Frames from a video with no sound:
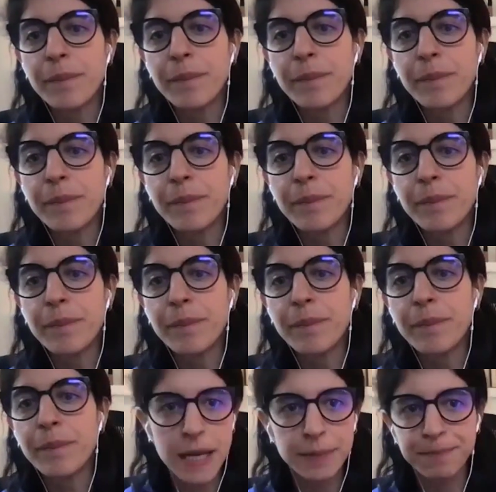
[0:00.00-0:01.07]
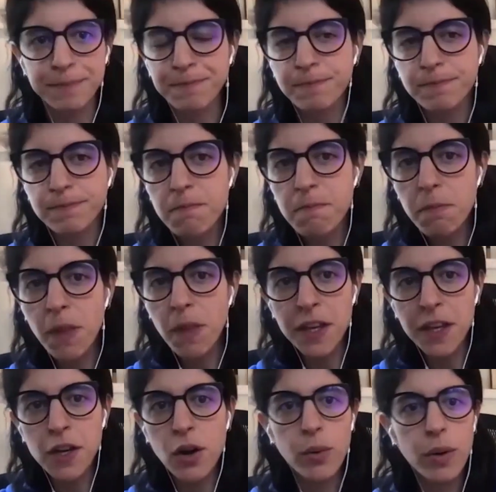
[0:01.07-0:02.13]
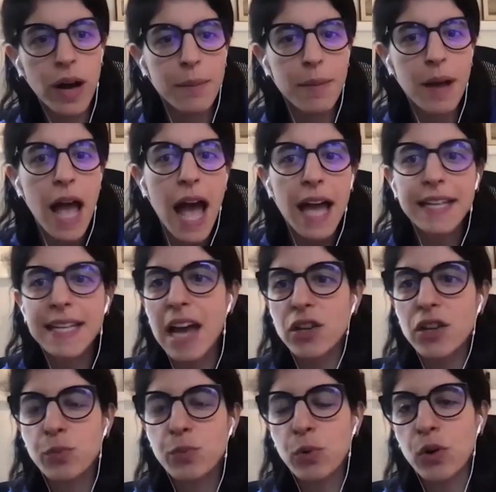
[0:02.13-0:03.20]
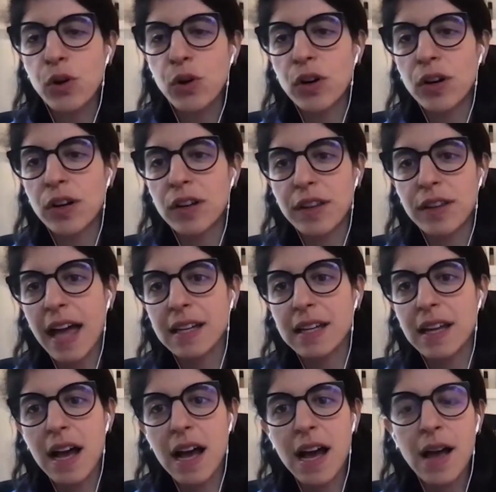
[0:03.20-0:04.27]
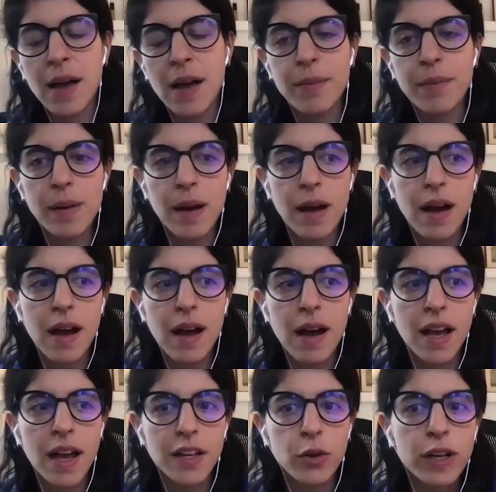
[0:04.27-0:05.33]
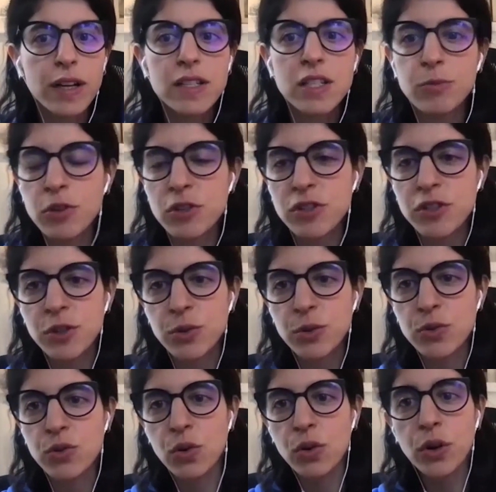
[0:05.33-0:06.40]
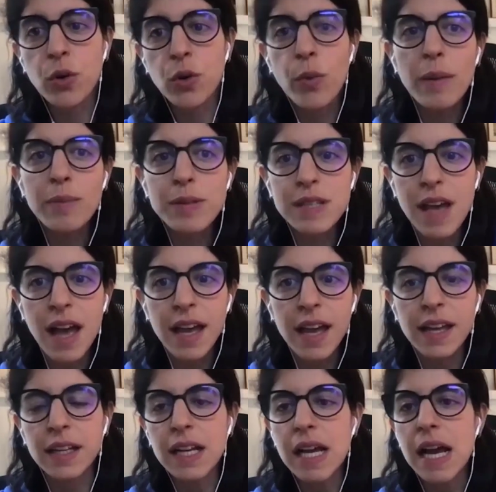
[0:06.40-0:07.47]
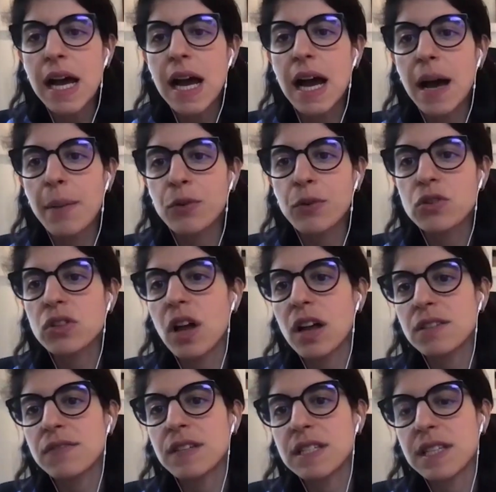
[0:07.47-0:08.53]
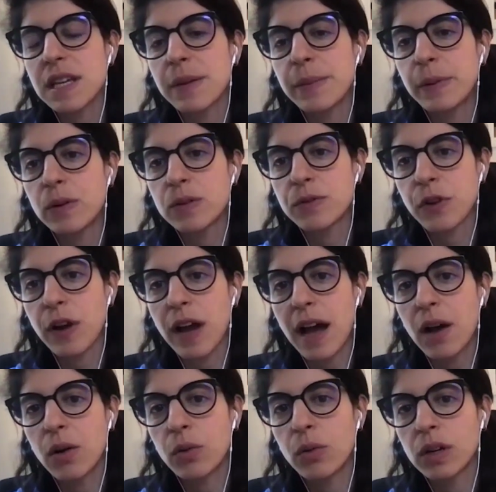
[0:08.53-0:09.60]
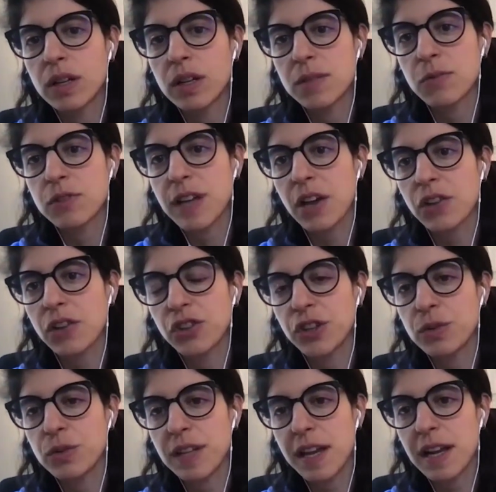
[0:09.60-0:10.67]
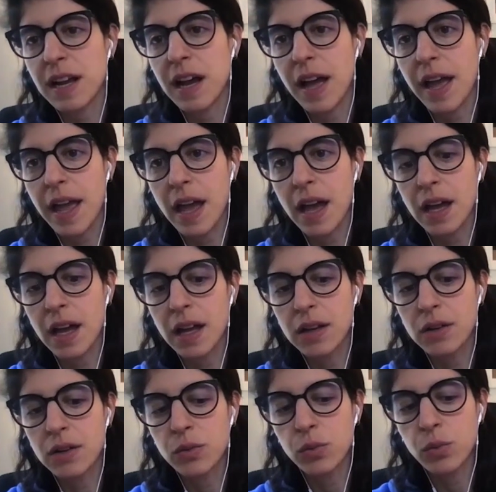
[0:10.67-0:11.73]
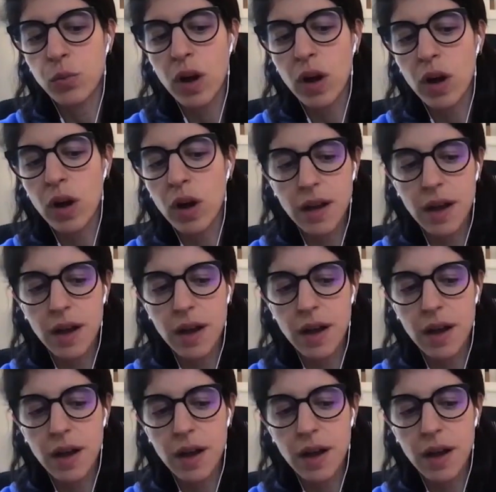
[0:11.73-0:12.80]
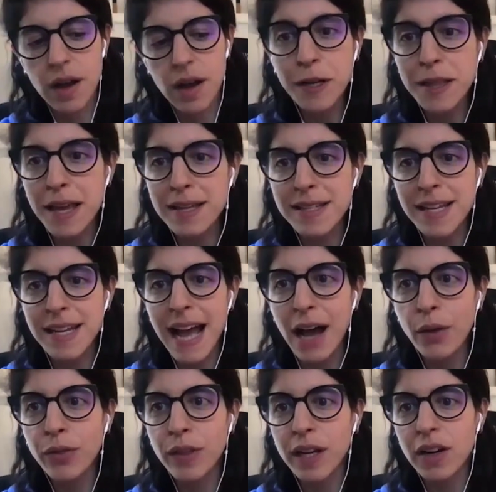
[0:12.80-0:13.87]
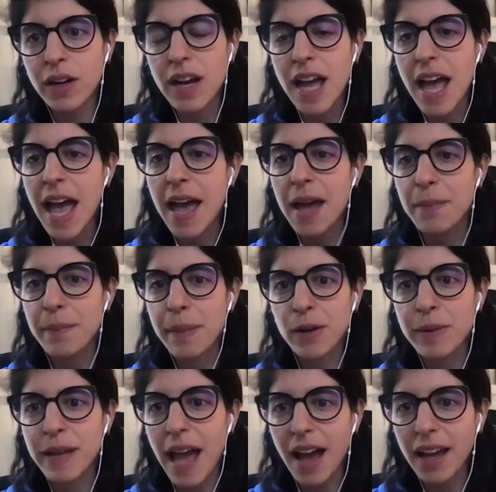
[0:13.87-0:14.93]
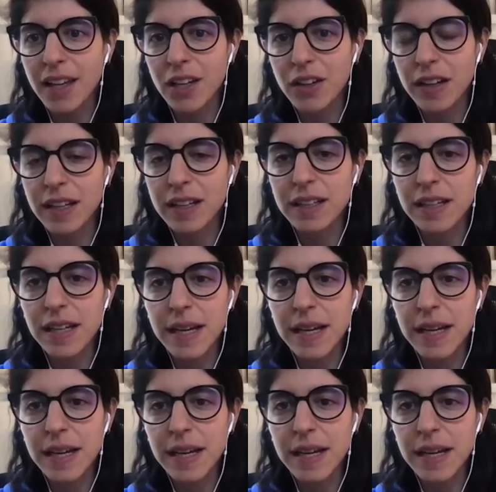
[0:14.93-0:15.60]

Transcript: Maybe that can be, a dashboard that, your customers use, or your website. There's lots of examples for how customers actually use data. And once we start putting that data out there, it better be accurate.